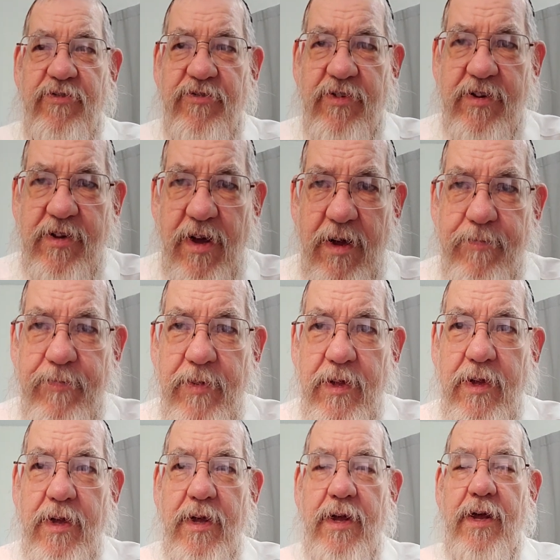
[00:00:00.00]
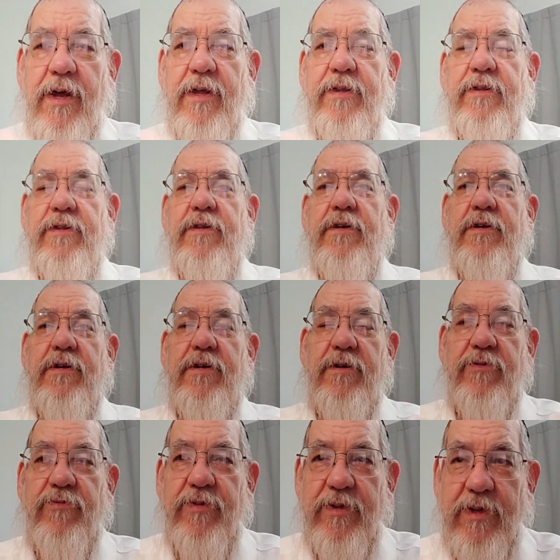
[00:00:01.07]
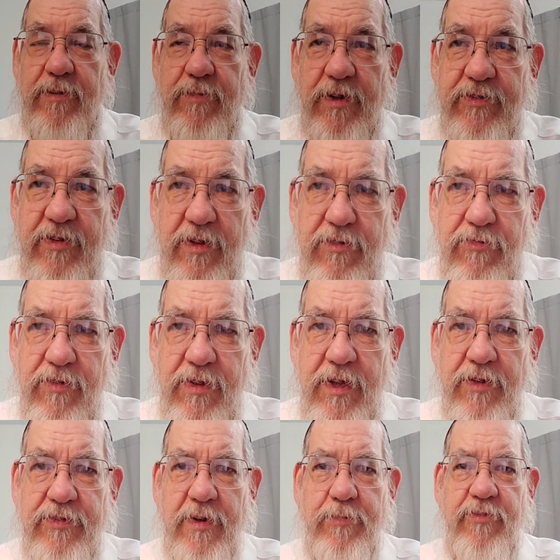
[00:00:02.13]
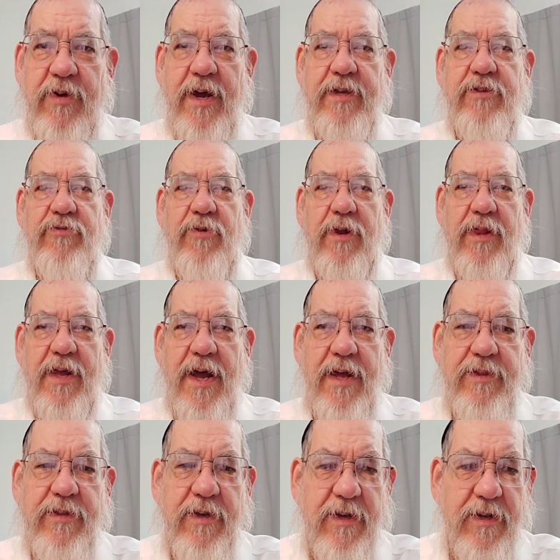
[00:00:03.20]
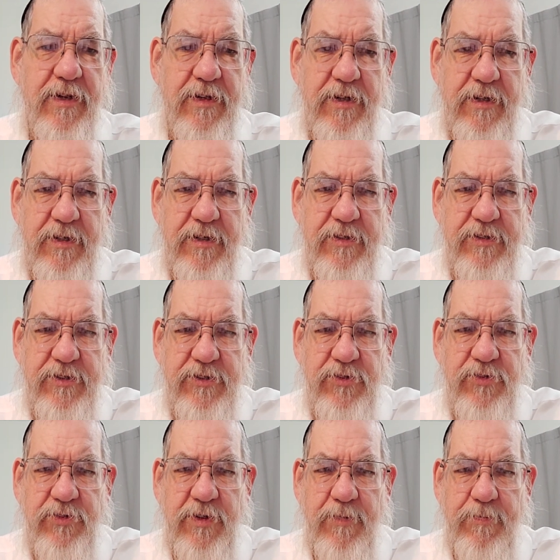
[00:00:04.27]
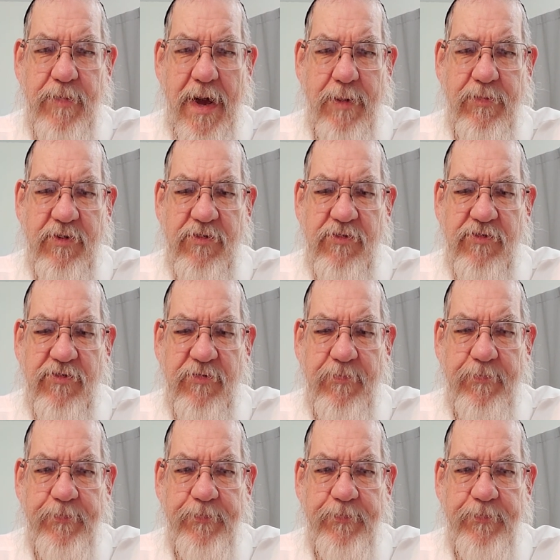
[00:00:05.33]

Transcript: should come and redeem us and lead us upright to our land soon, Mamash.